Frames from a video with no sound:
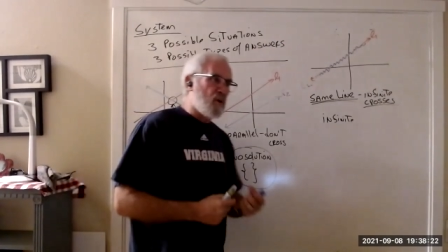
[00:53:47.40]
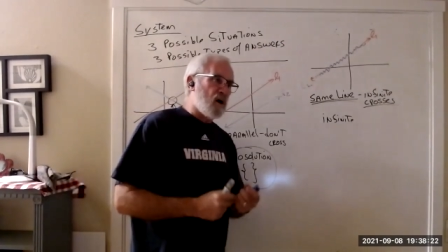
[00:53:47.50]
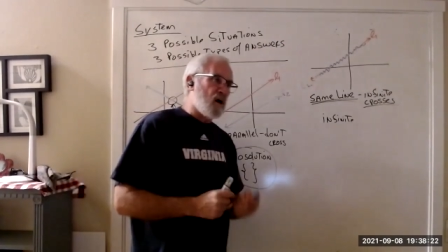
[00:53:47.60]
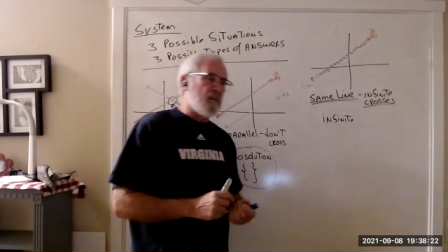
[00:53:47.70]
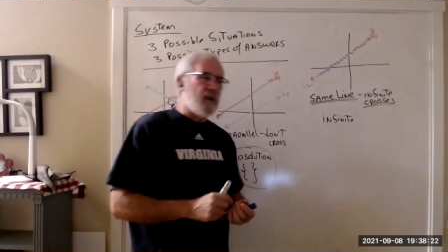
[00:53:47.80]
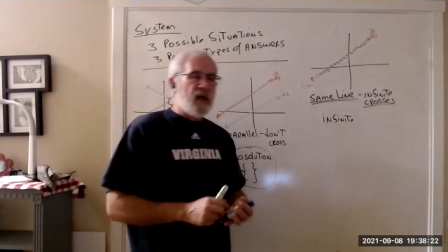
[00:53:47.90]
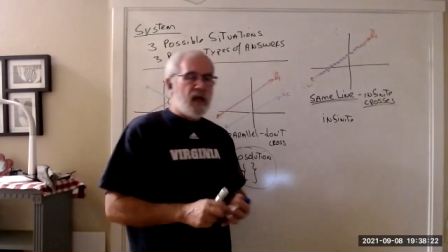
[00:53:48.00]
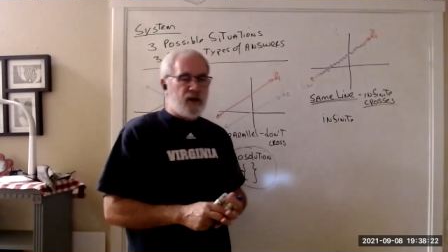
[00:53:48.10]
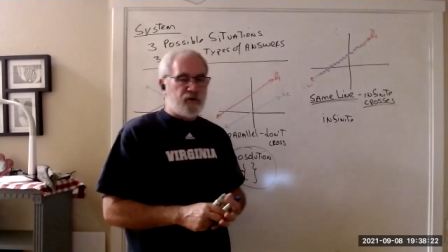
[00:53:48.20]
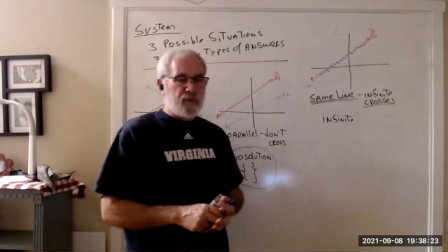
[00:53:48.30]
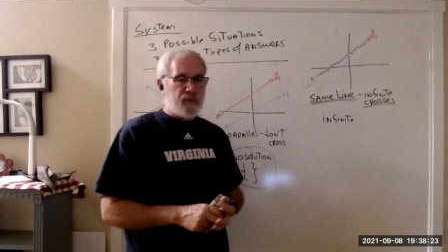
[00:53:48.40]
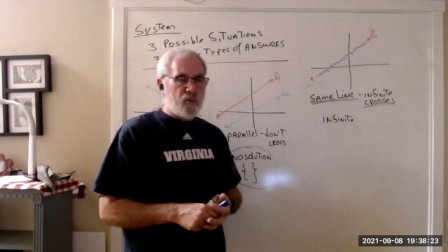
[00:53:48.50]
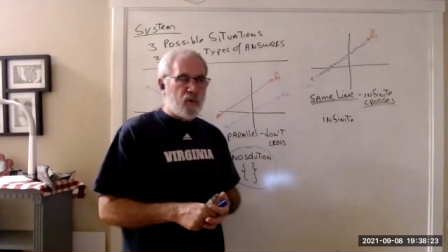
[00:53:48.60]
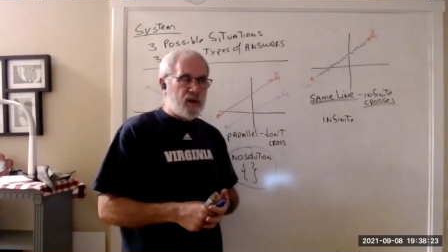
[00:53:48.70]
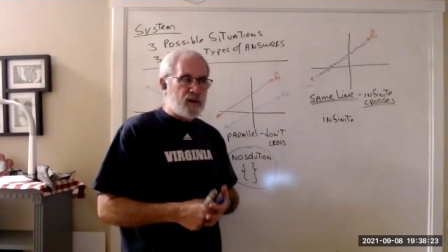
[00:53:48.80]
MOM has
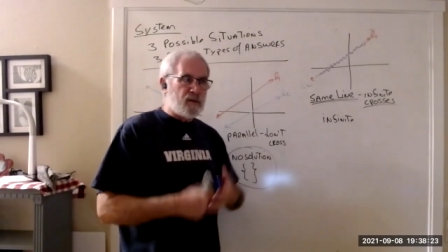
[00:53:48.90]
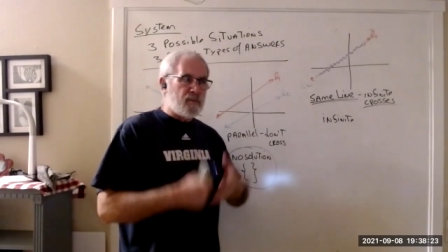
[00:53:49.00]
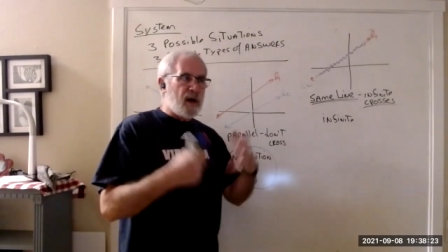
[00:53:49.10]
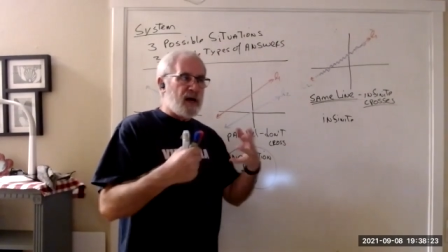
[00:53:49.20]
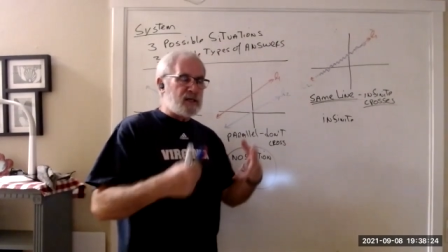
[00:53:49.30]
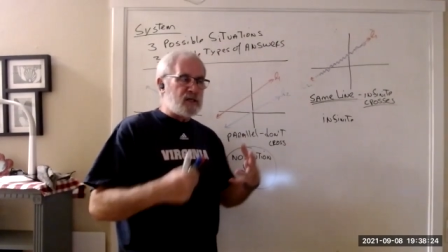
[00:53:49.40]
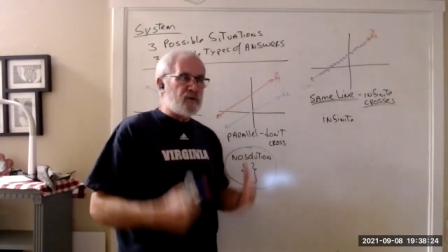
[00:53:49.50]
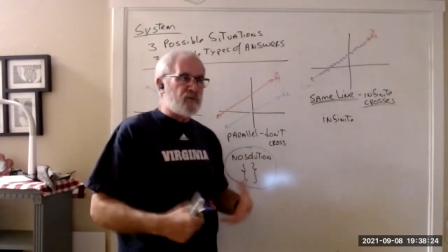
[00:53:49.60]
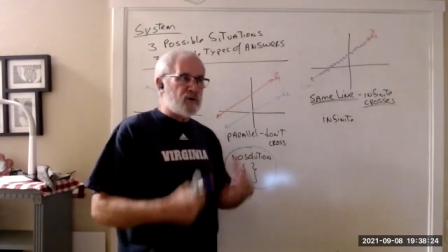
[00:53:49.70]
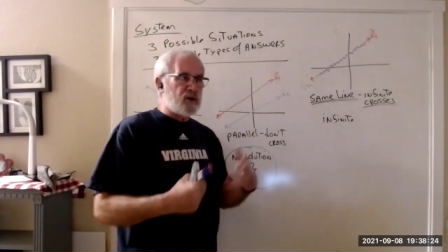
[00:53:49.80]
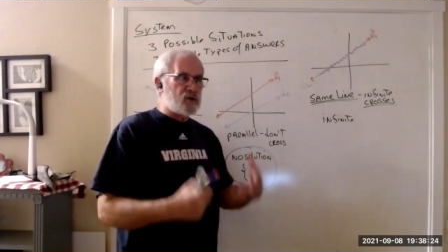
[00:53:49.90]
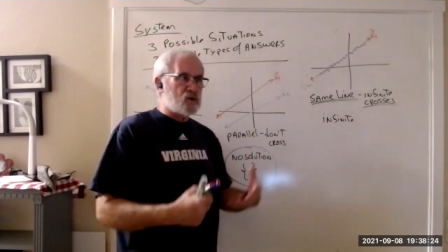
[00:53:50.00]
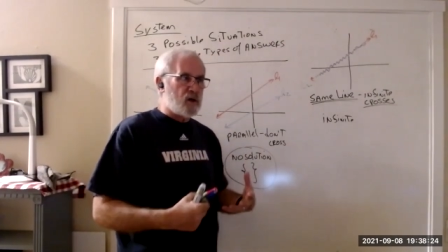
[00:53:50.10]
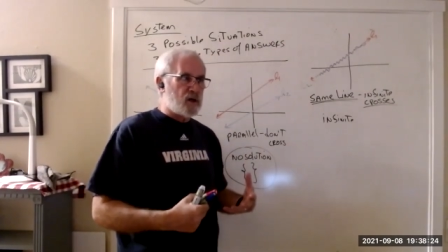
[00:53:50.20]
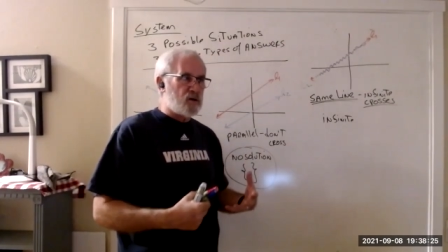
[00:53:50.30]
been written by different
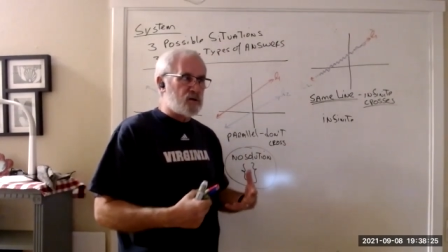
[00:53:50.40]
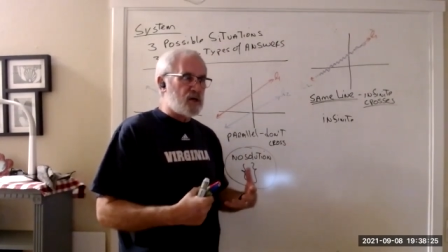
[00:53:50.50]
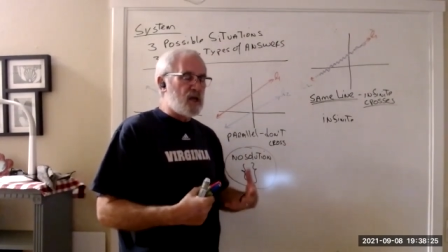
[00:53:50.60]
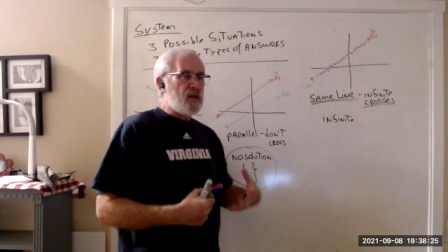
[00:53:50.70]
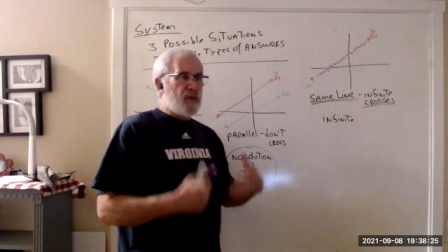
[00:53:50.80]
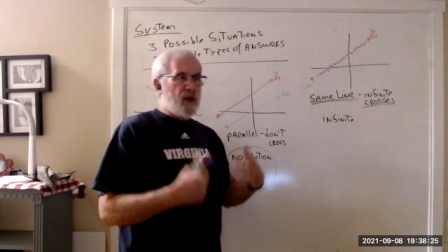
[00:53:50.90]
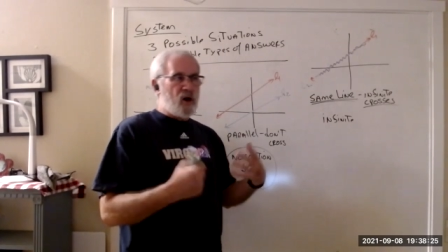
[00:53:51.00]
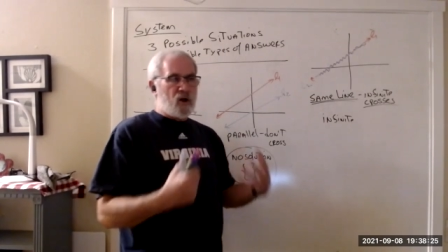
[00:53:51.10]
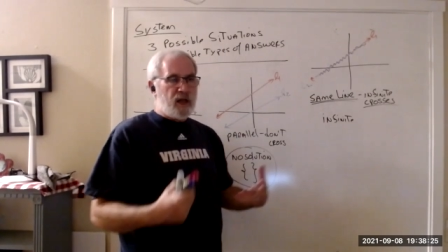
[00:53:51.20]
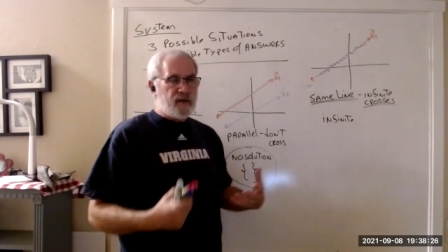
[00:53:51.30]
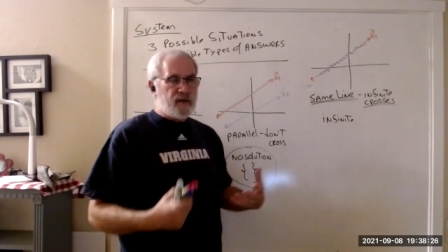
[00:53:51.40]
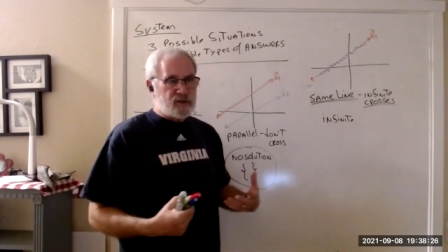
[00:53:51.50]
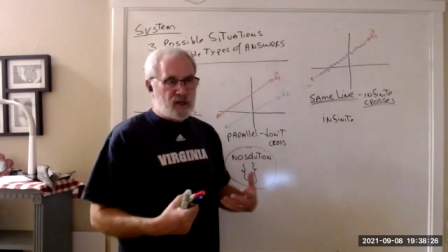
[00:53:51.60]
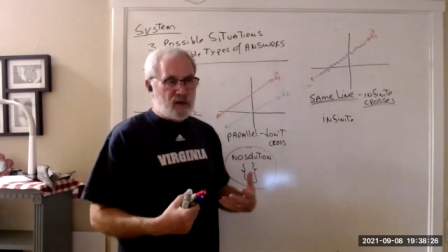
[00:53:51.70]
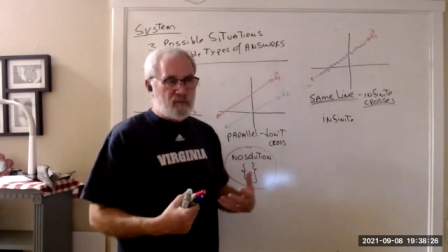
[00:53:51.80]
instructors. They all have the
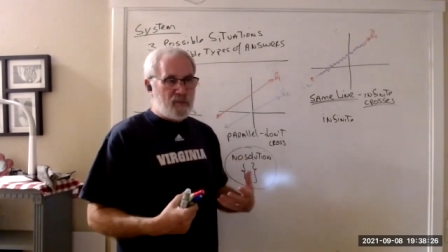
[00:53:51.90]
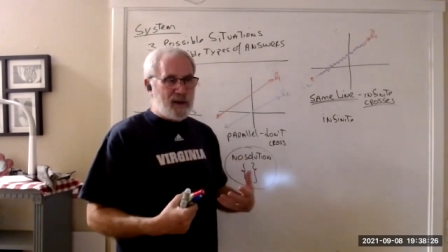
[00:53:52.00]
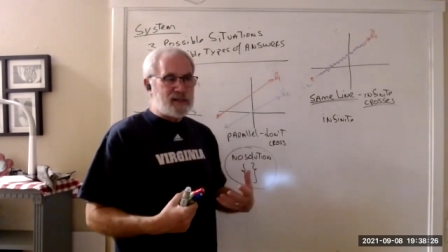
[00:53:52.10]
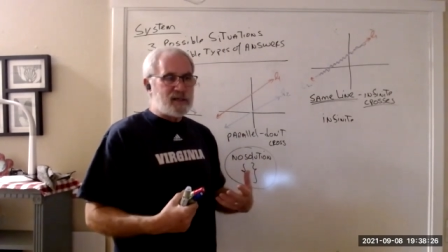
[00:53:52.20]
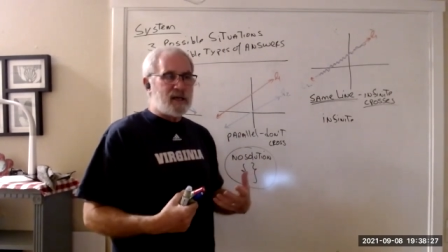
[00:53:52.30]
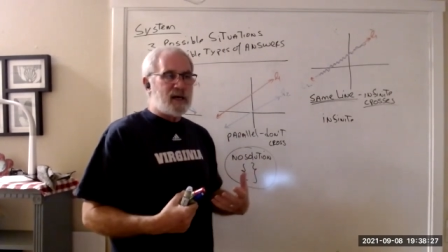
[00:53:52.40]
same basic